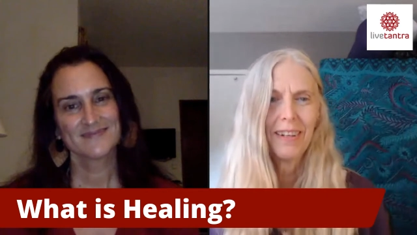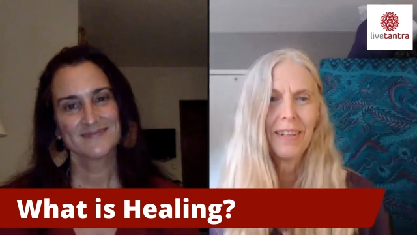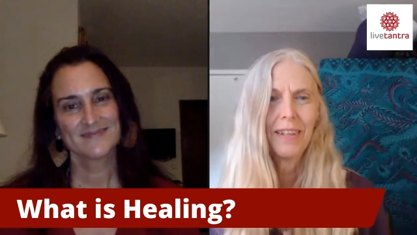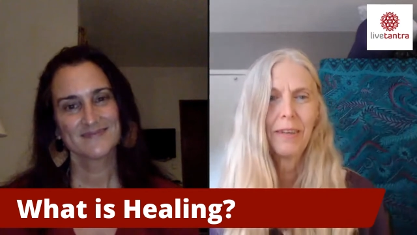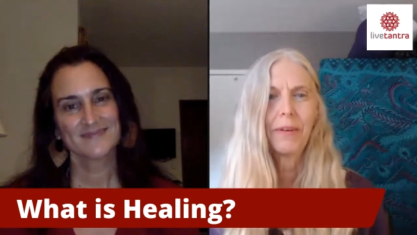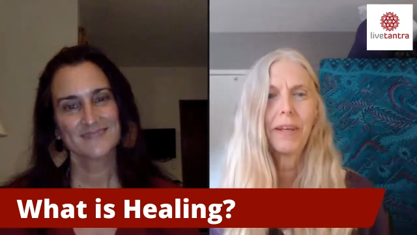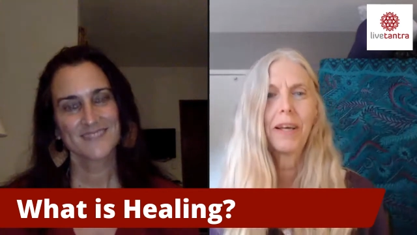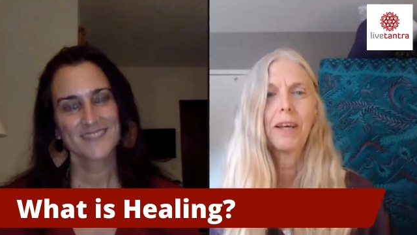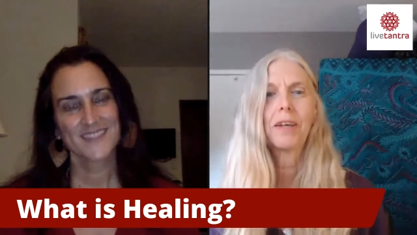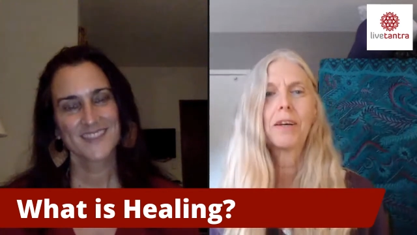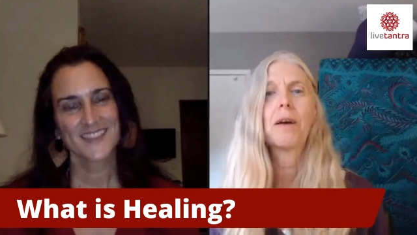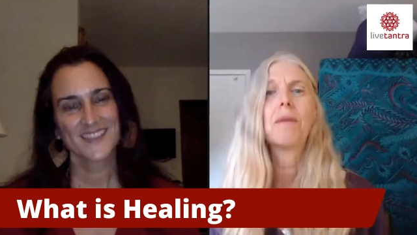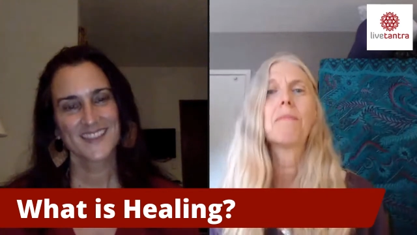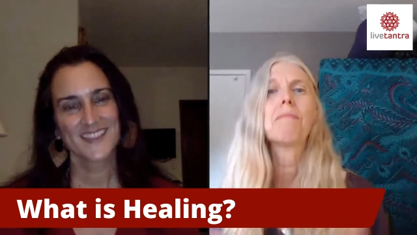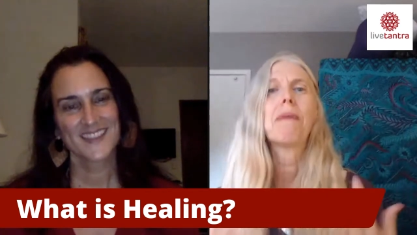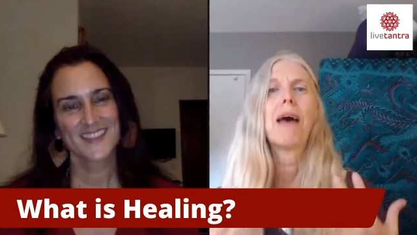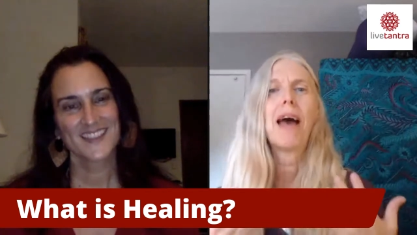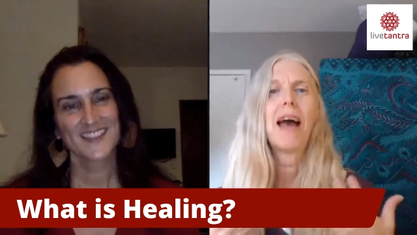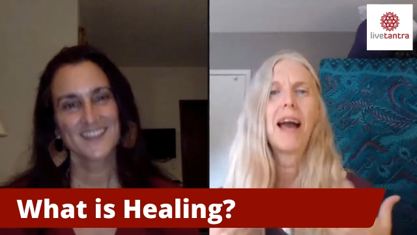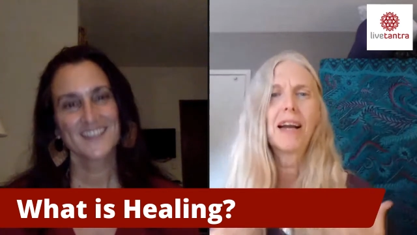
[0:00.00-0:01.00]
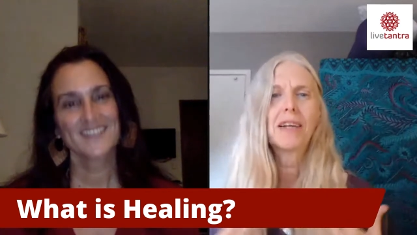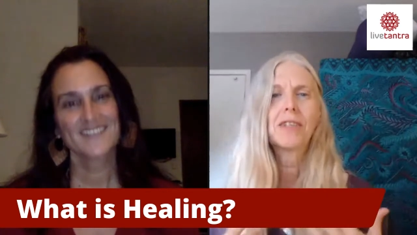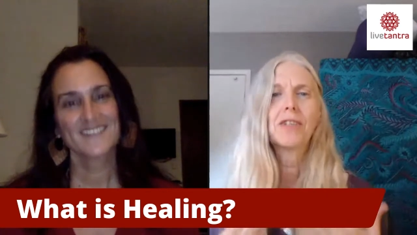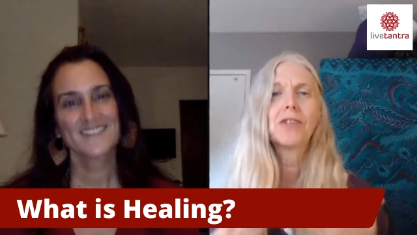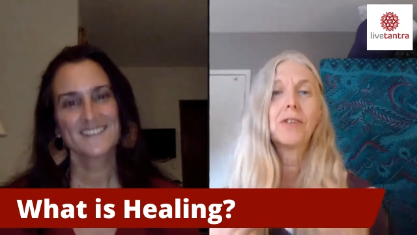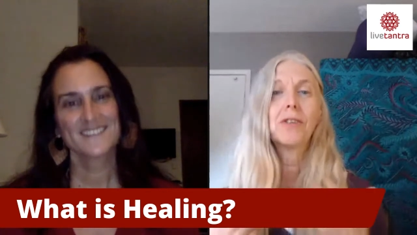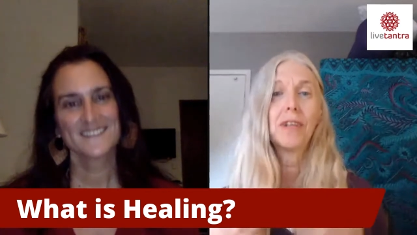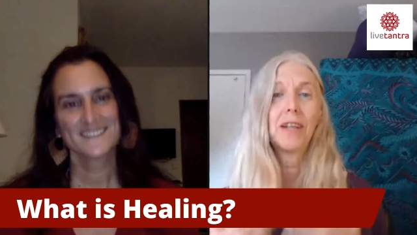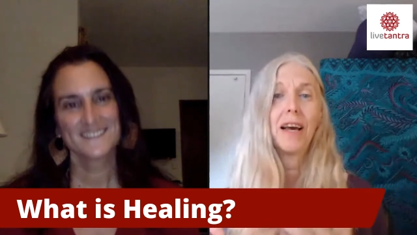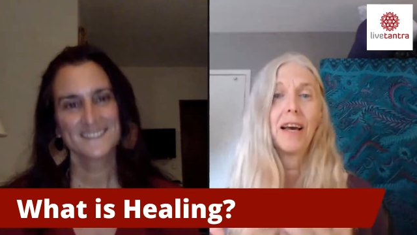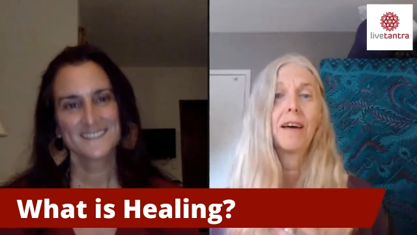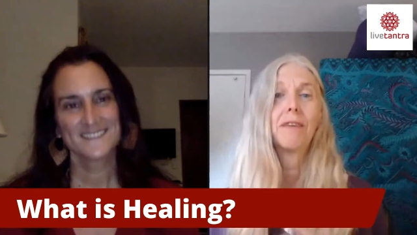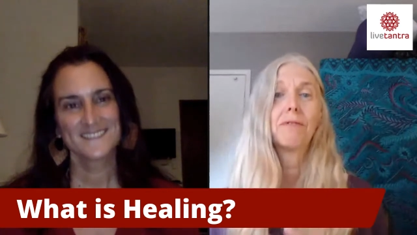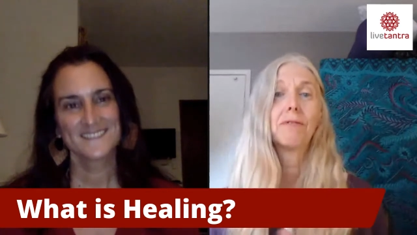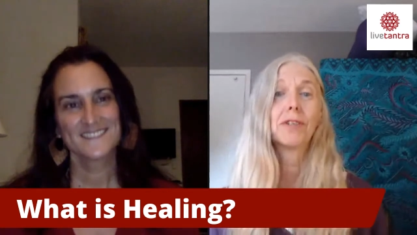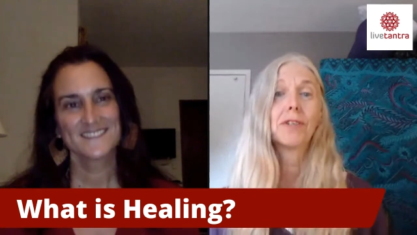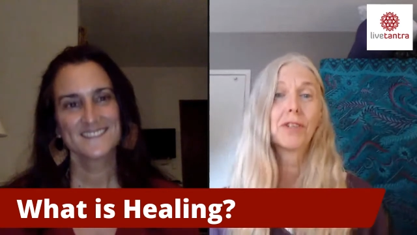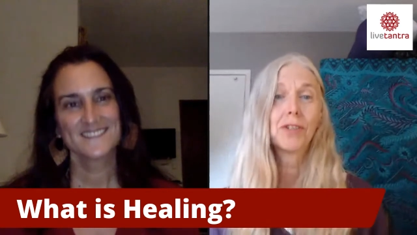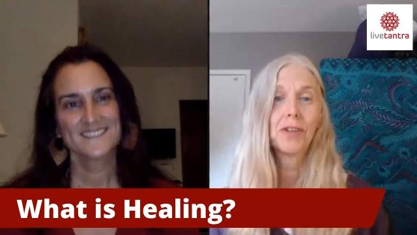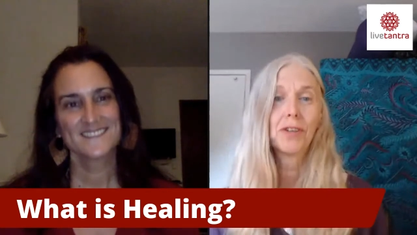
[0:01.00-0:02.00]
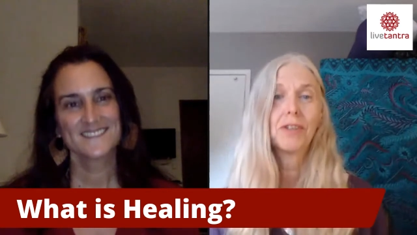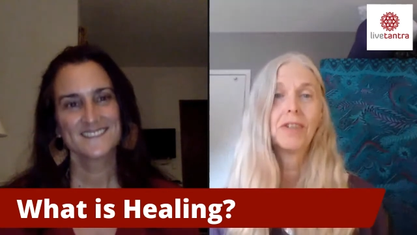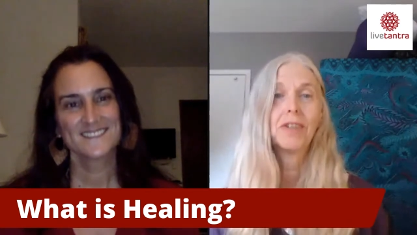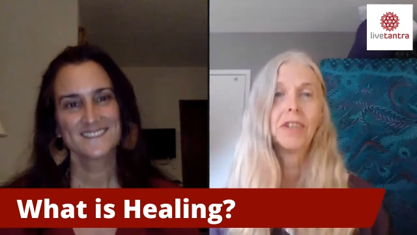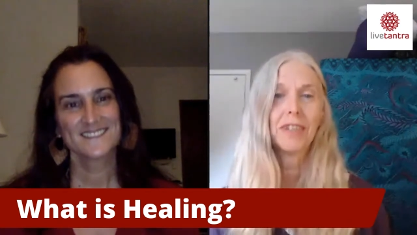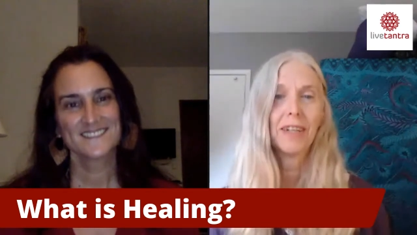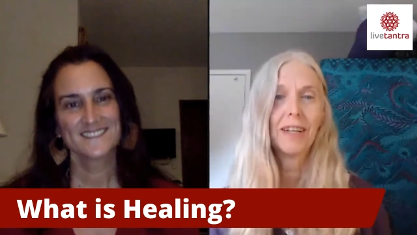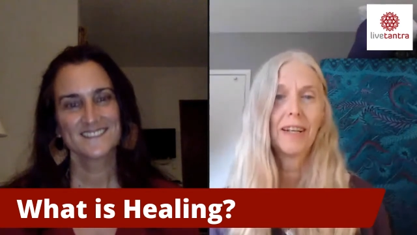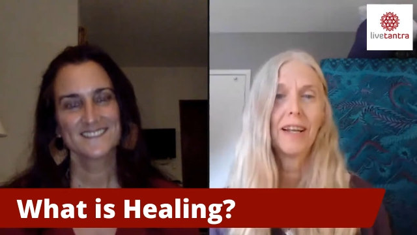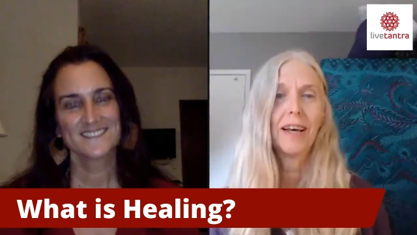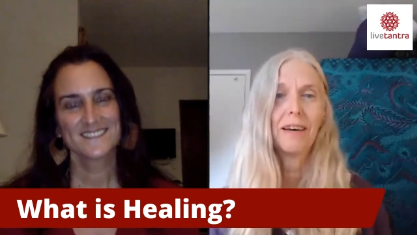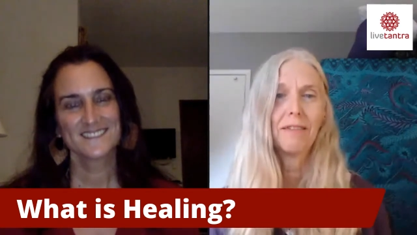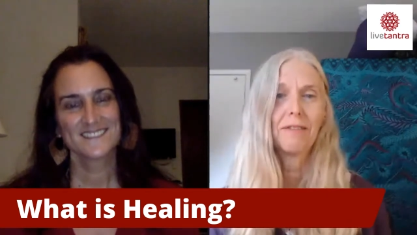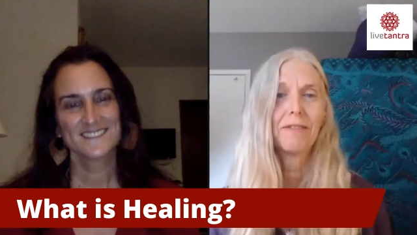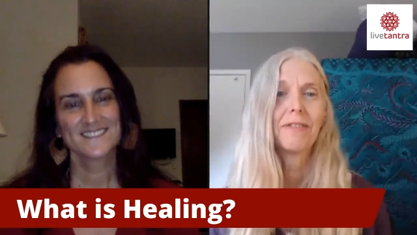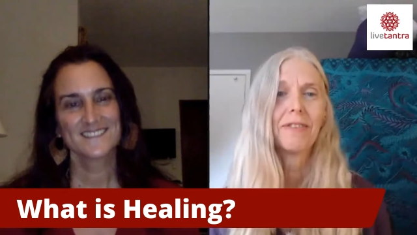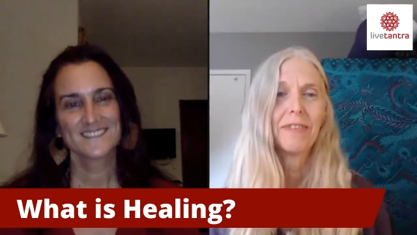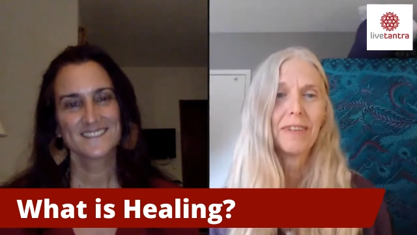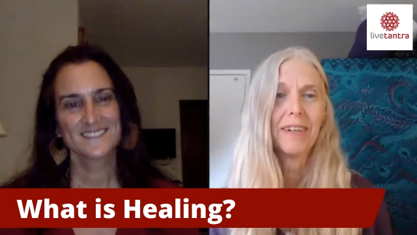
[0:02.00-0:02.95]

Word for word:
Speaker 1: that we can come back to love, return to love.